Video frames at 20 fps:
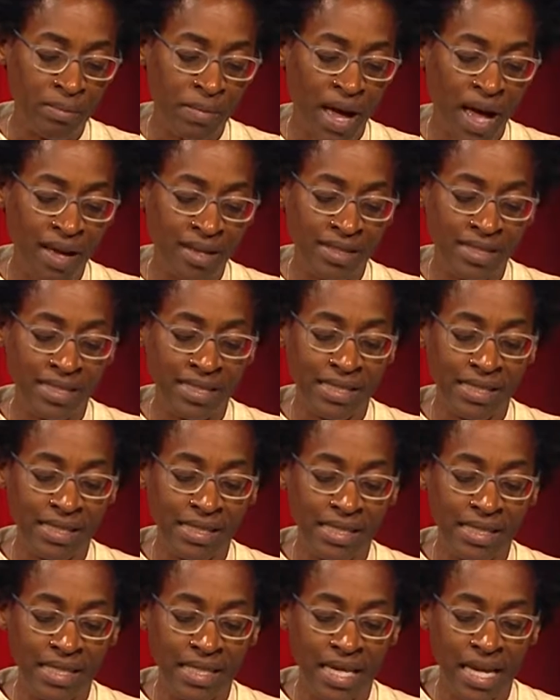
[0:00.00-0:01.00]
boxes
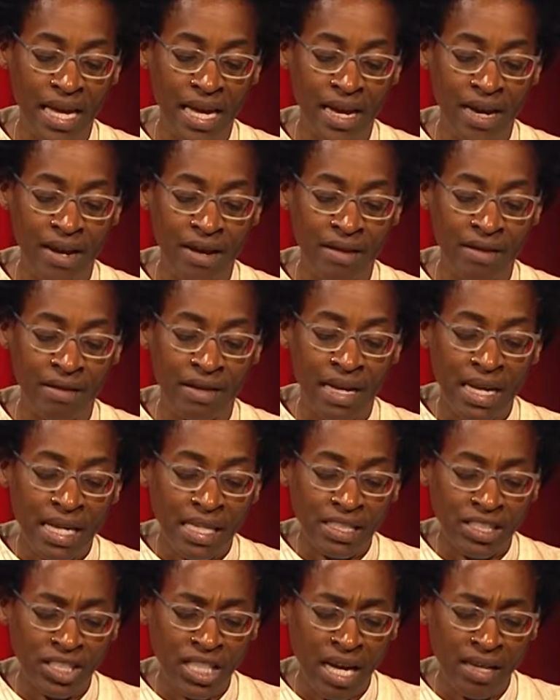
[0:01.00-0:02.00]
into the air,
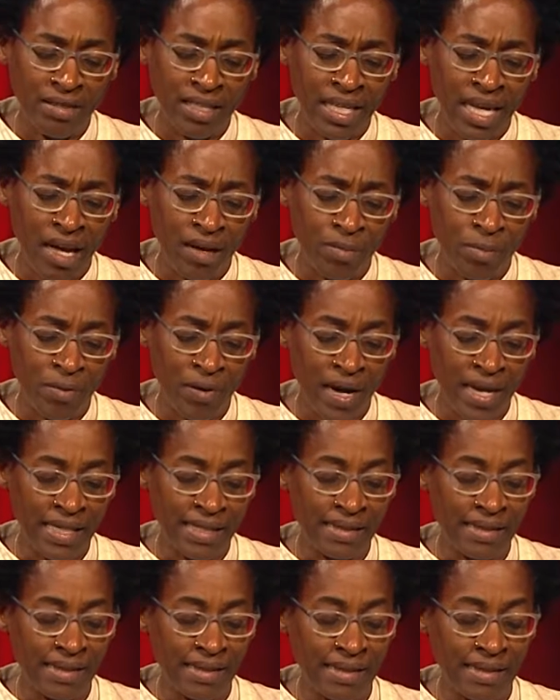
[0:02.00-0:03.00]
shouting out
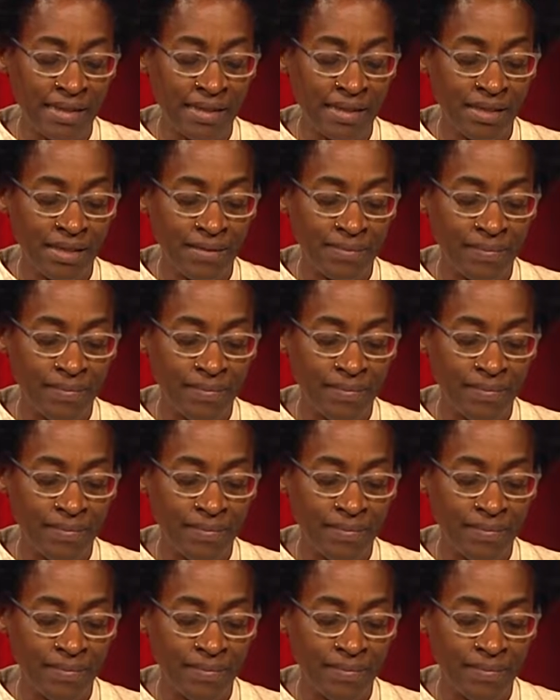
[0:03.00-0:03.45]
prices.